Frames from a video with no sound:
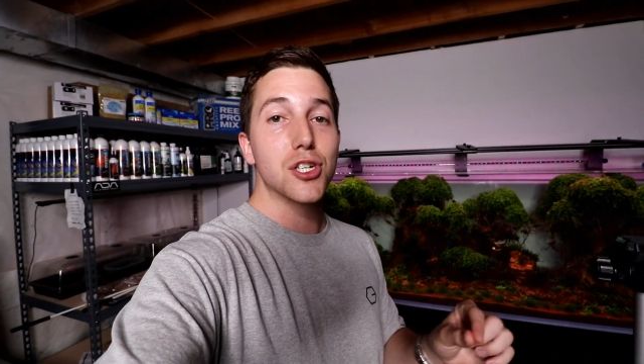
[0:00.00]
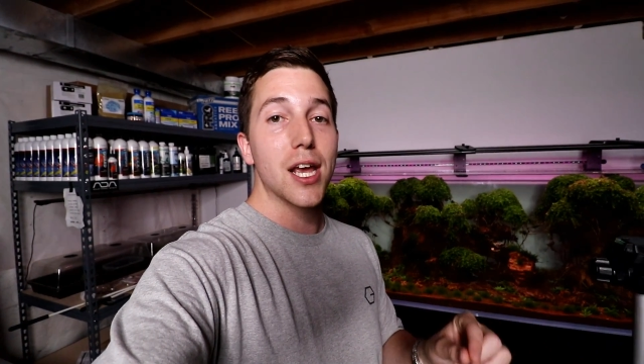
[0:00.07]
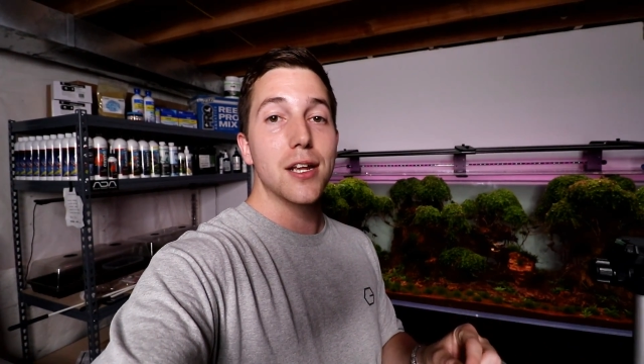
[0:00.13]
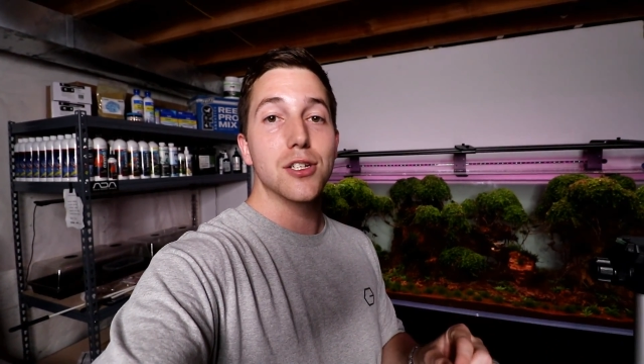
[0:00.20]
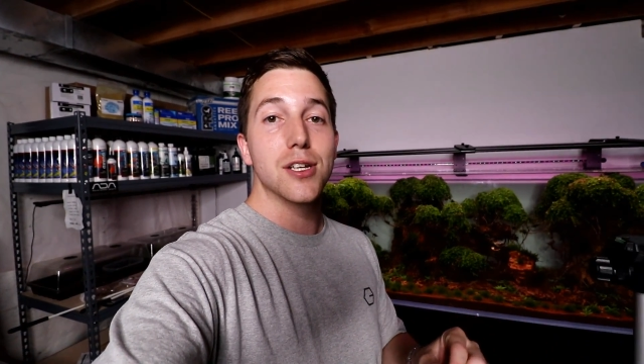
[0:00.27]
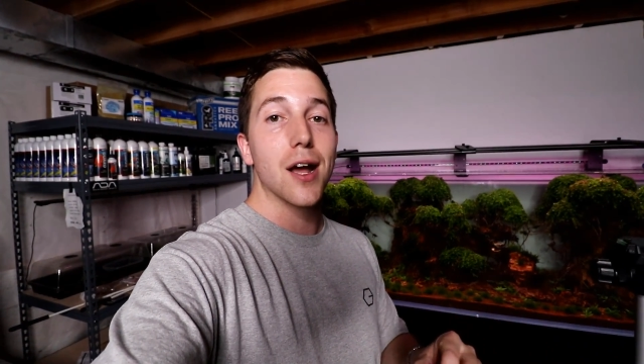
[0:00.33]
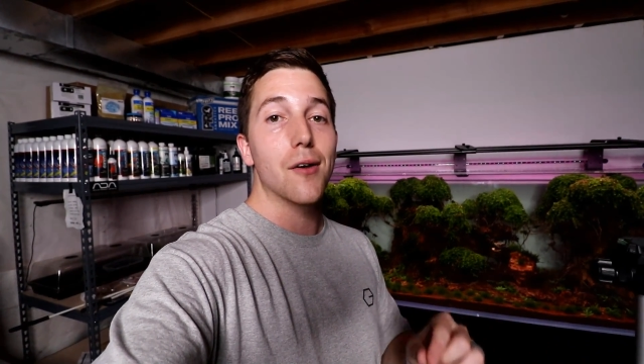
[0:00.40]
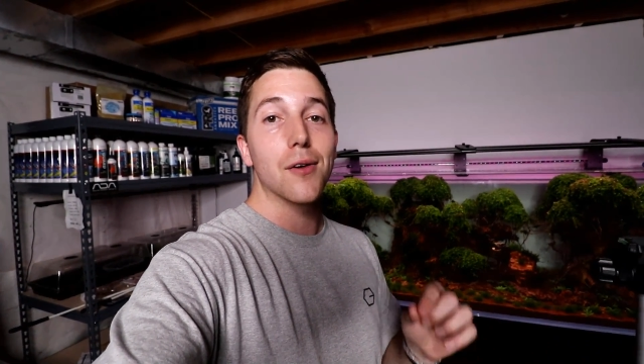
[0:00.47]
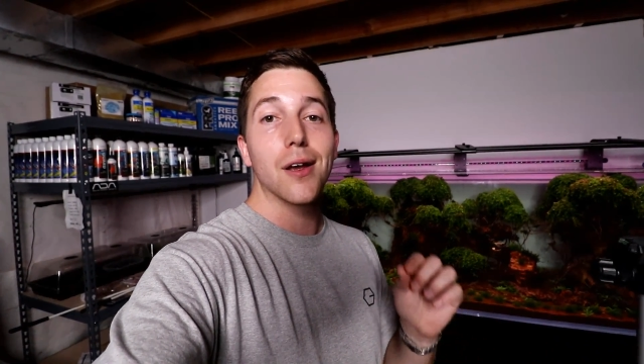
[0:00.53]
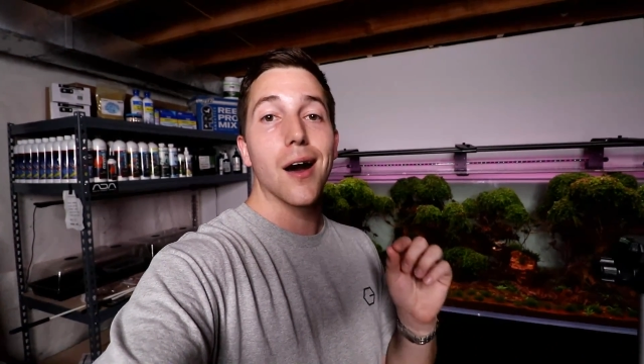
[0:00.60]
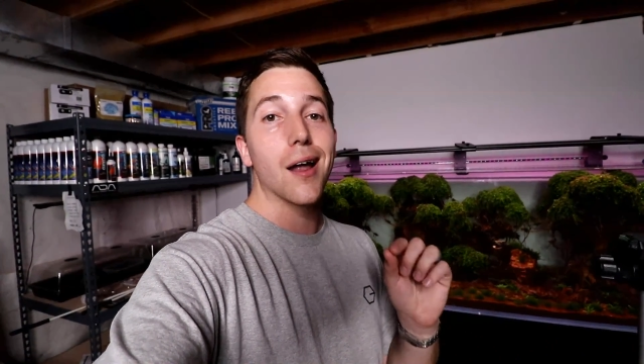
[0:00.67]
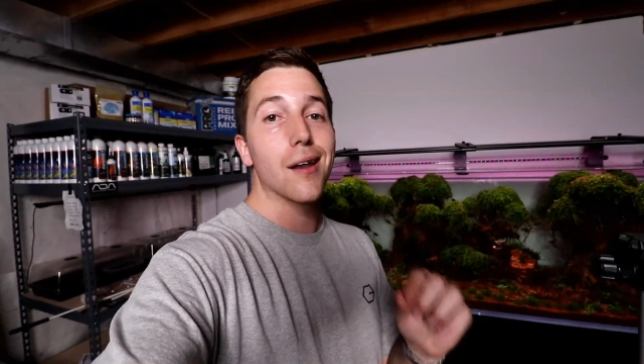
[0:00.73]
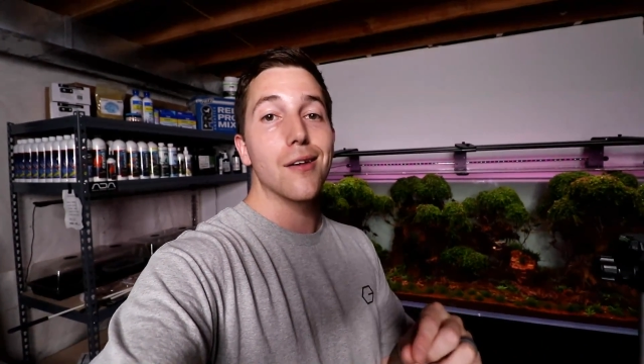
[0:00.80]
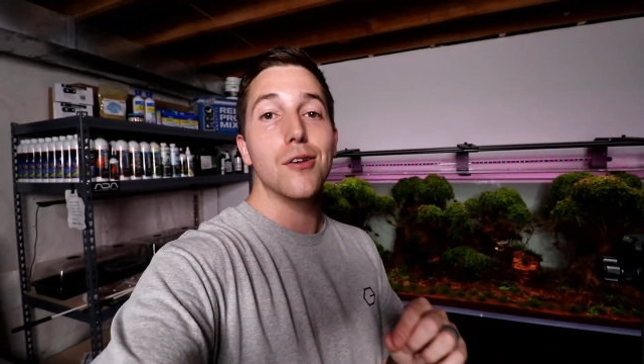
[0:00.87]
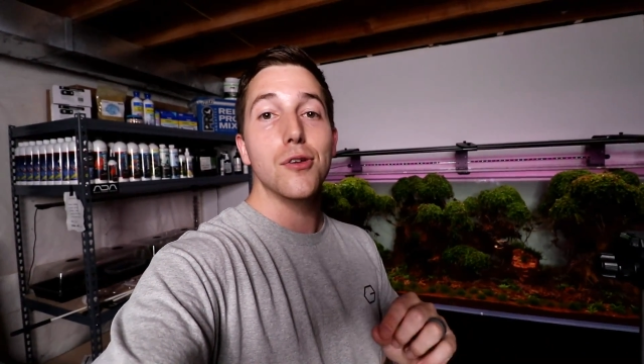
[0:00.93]
changed out and
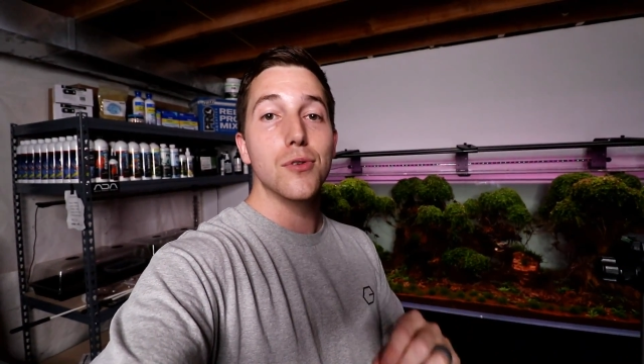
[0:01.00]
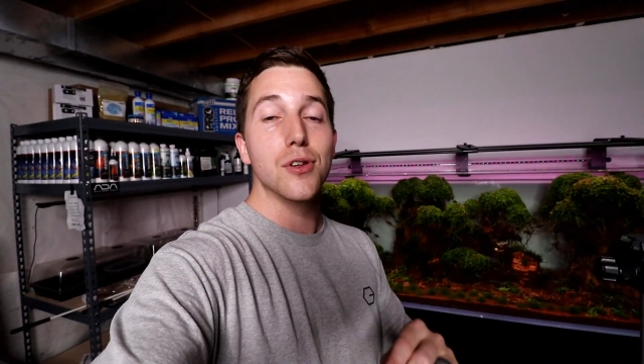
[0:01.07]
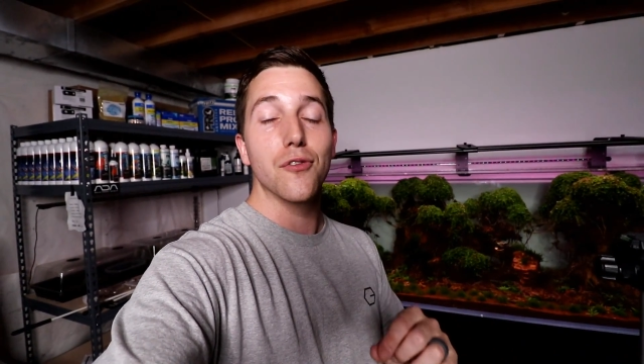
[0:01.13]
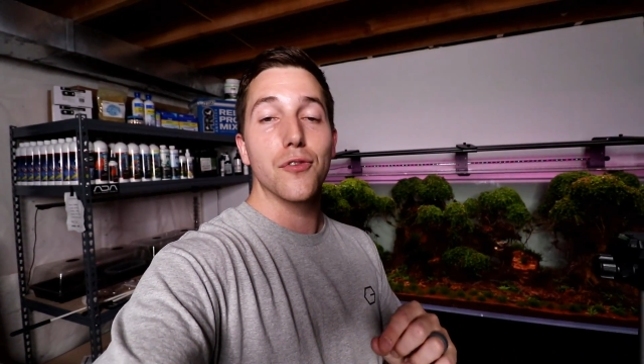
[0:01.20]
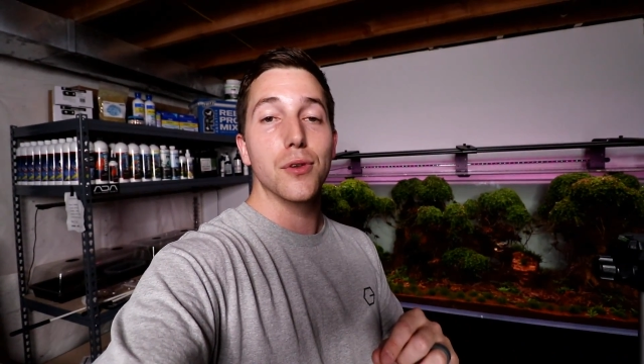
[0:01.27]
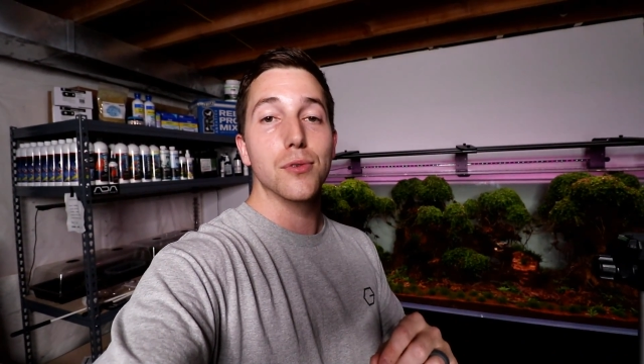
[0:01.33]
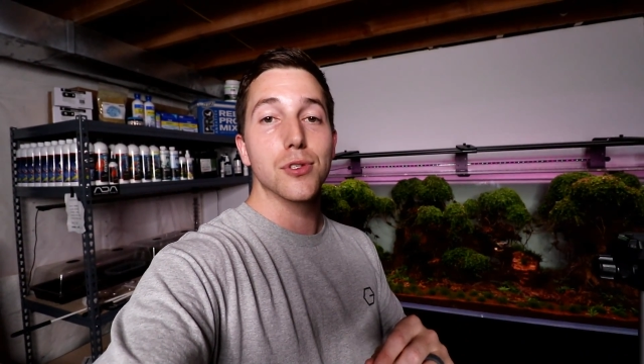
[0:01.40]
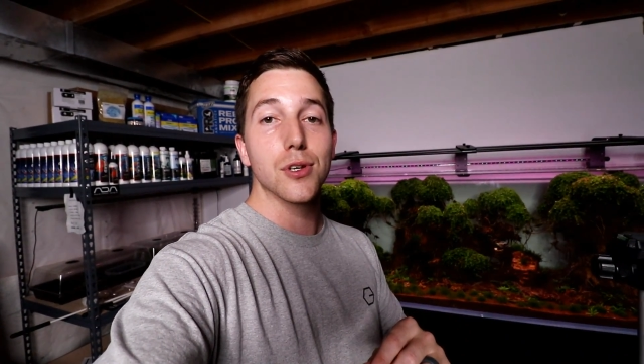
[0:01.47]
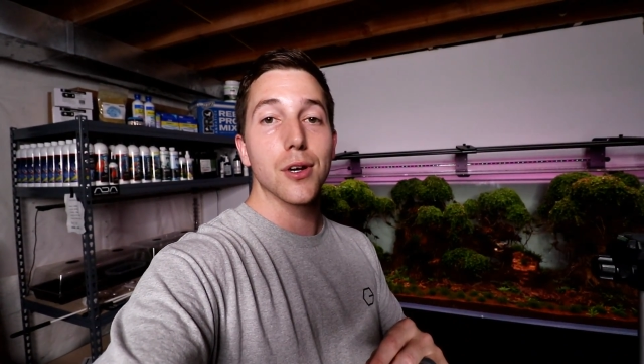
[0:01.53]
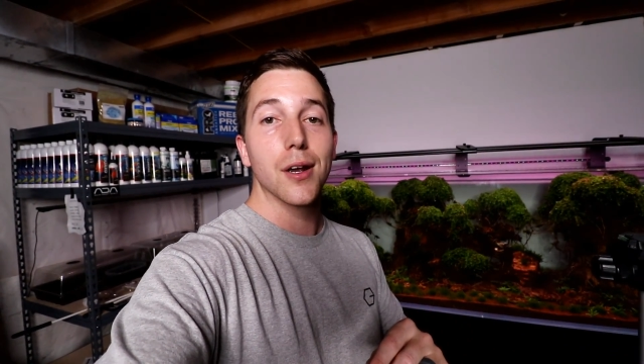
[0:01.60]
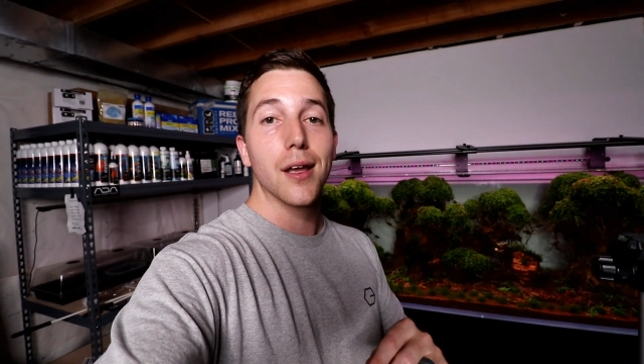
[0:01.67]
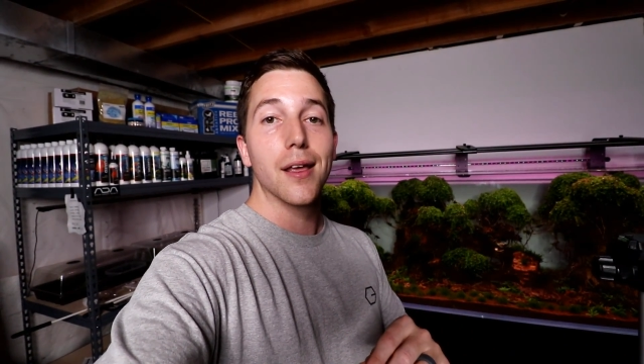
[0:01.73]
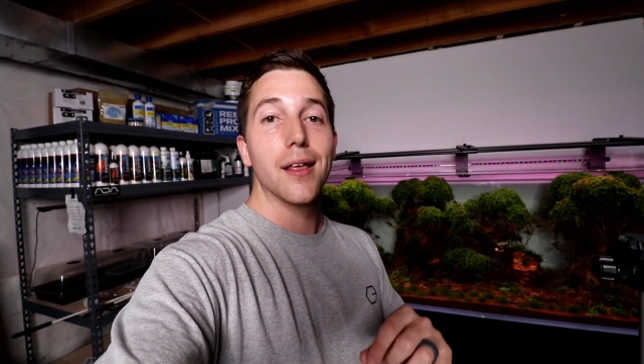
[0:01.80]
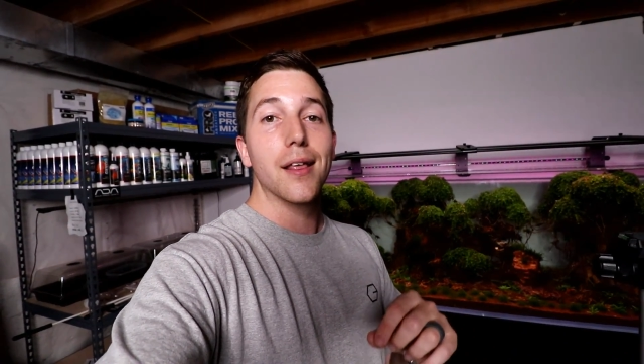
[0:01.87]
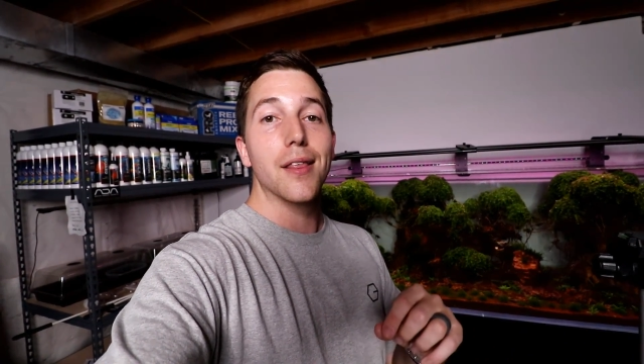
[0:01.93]
got a new diffuser